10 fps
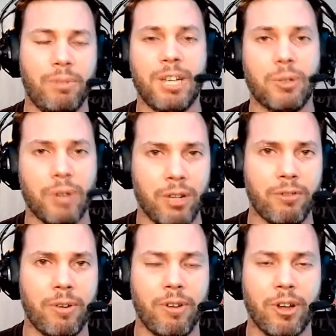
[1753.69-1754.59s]
besides what I
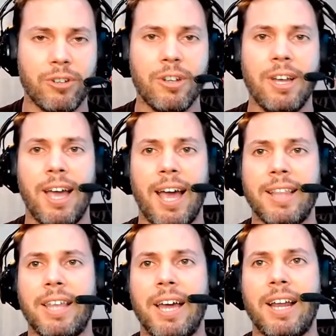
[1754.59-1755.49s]
learned from my father.
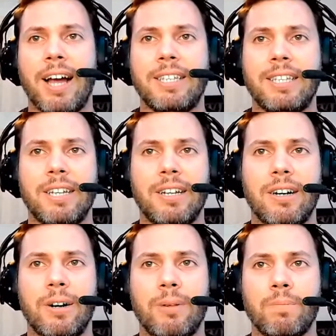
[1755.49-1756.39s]
And then I did